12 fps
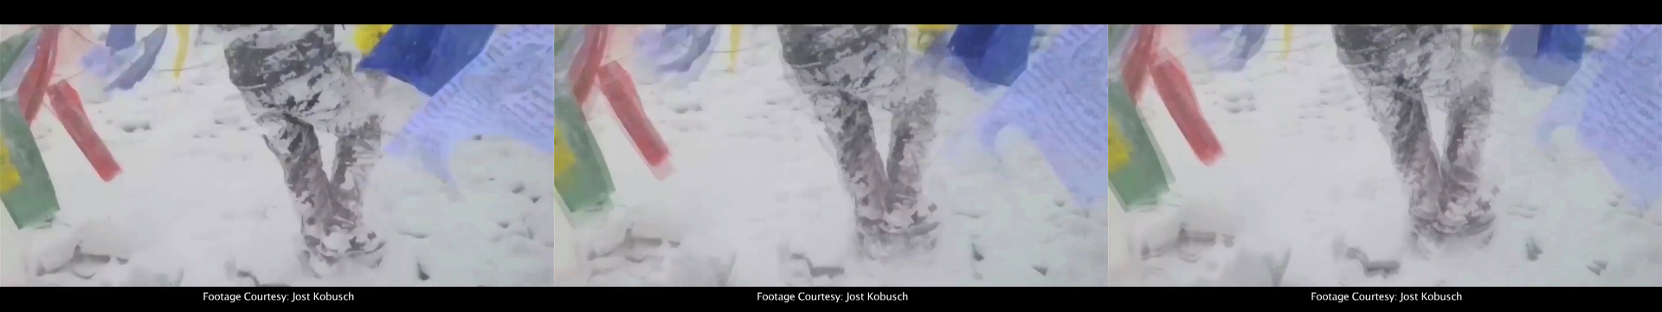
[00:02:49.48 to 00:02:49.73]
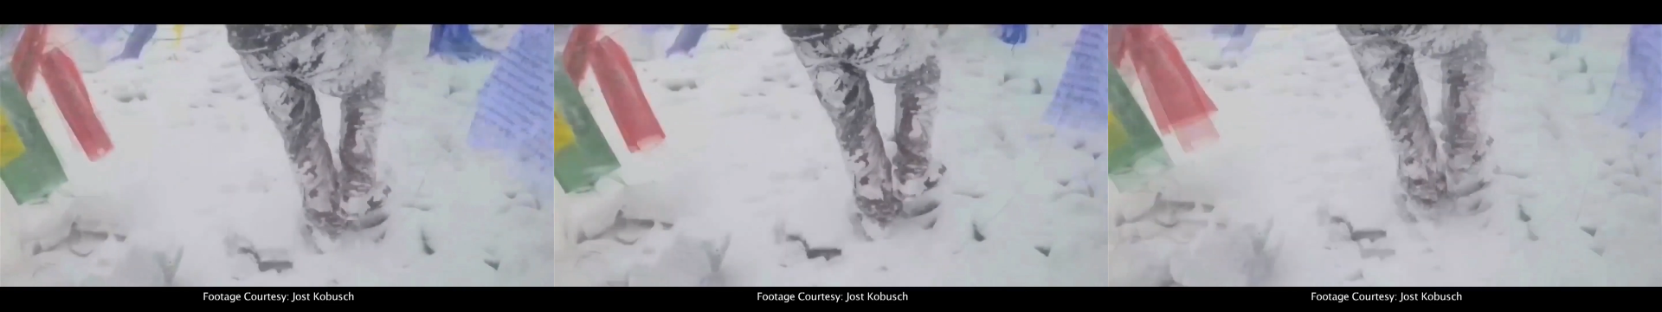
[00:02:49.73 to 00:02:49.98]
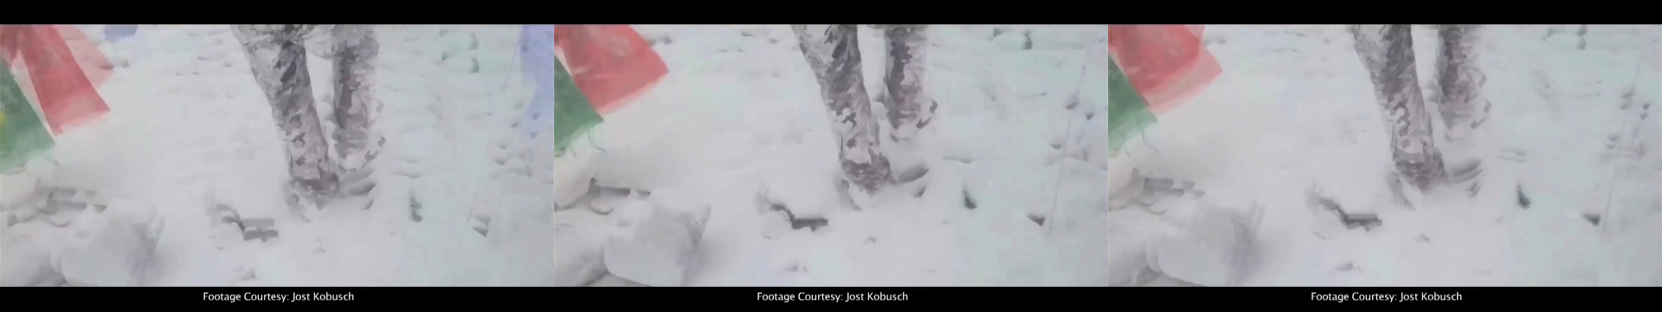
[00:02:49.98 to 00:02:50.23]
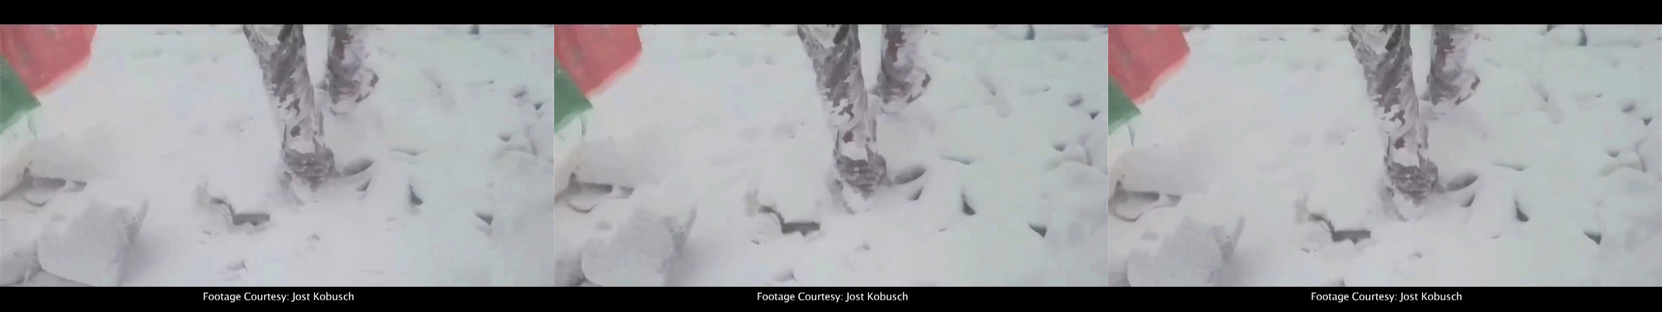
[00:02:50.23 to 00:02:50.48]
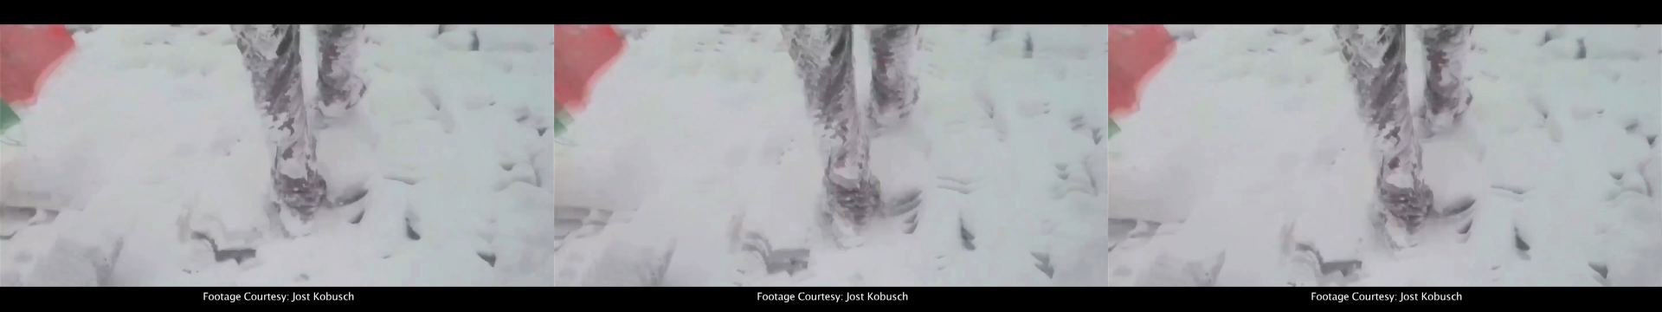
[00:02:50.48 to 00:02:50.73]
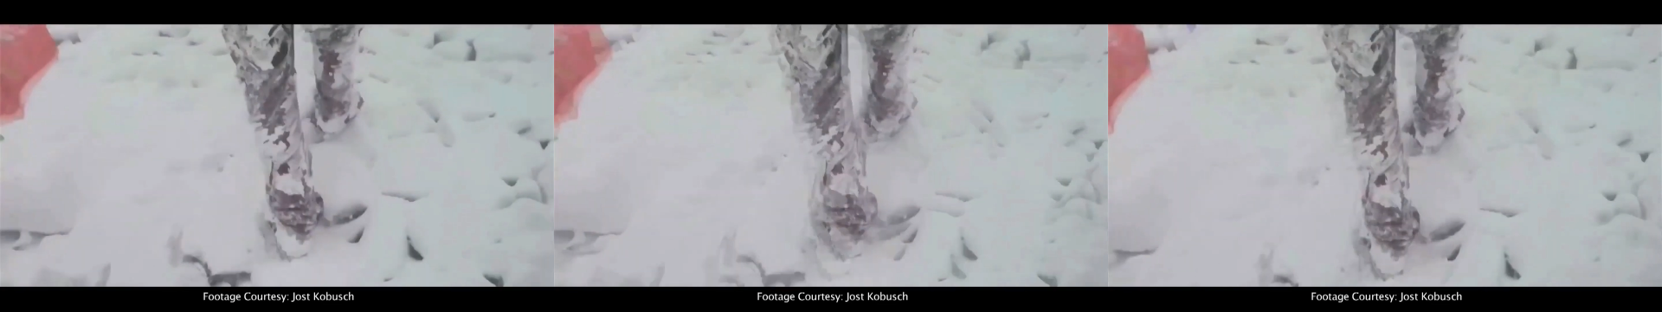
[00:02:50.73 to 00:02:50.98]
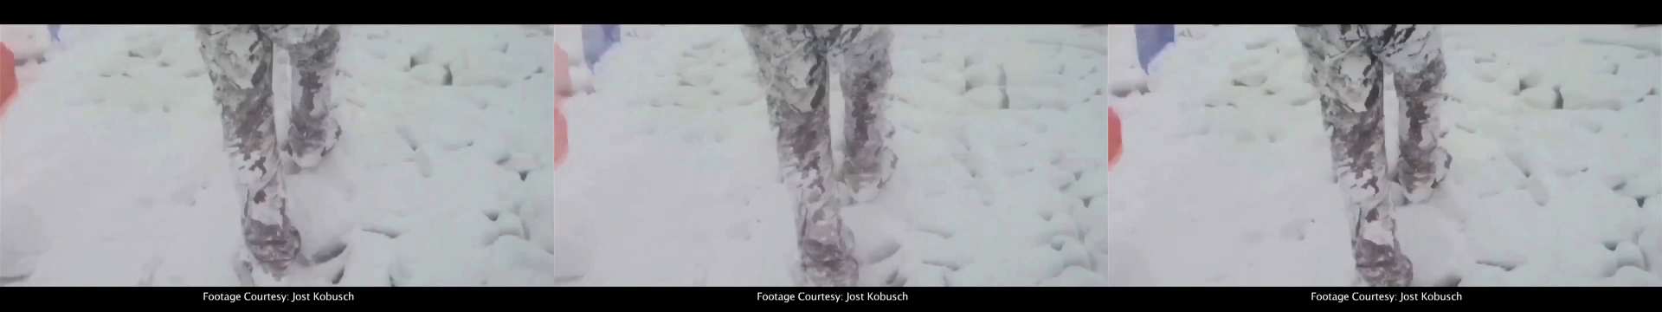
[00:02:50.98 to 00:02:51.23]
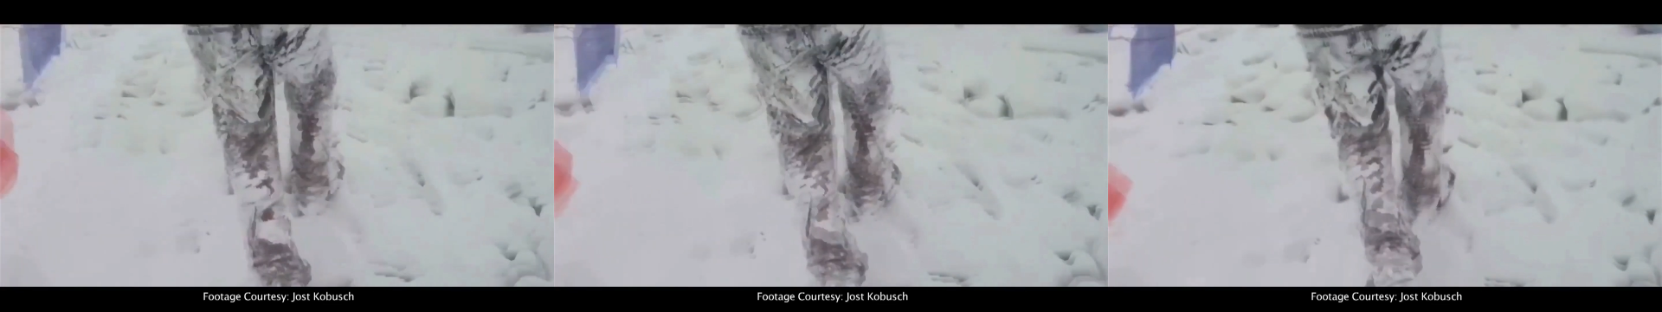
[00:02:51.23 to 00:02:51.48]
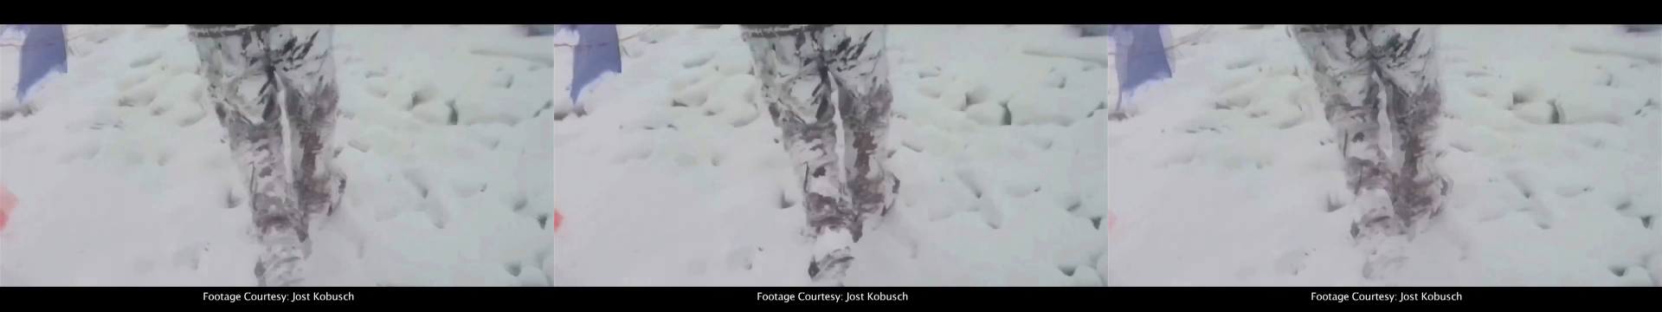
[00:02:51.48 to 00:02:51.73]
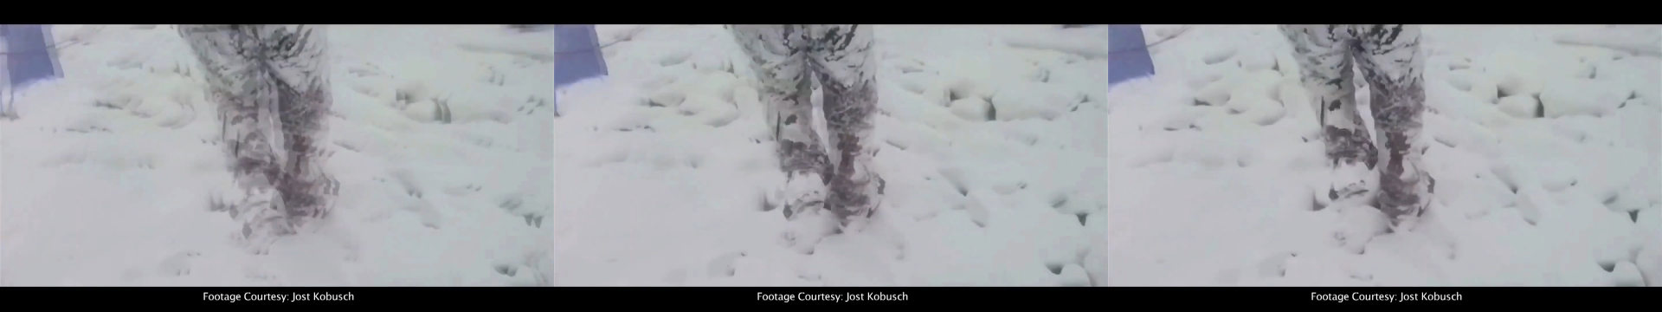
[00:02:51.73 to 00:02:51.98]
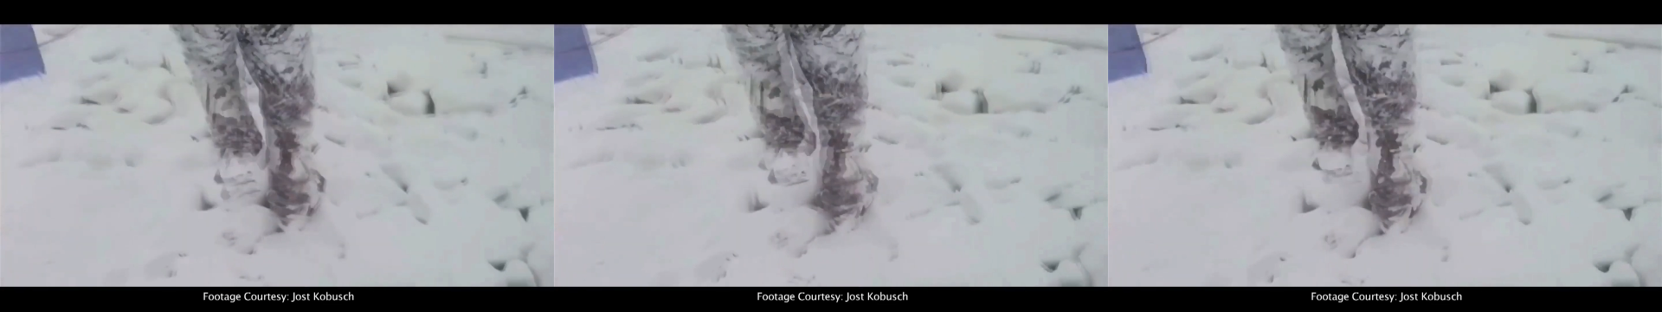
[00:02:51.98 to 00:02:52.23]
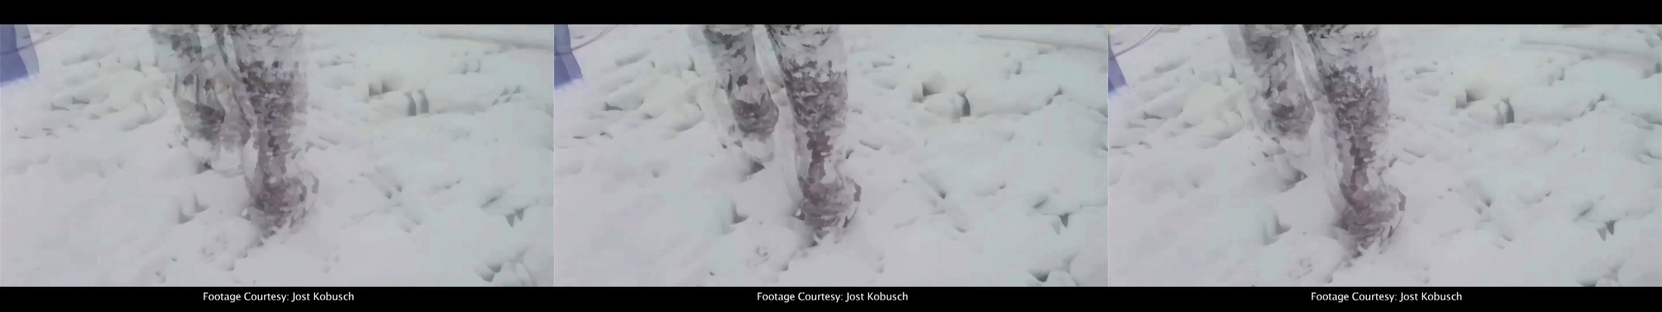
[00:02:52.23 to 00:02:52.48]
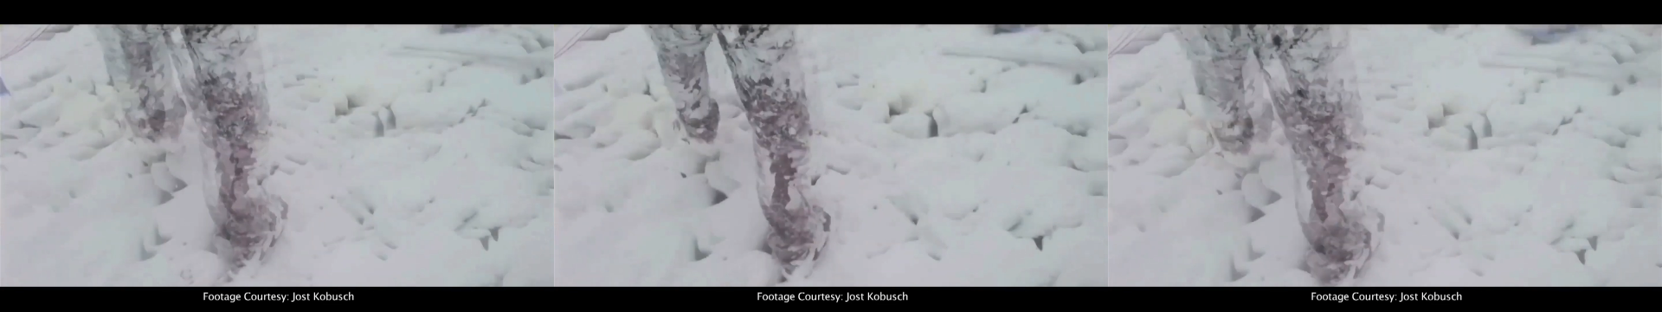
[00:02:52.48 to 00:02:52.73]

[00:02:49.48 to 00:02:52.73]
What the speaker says: No face is visible, so there are no lips to read.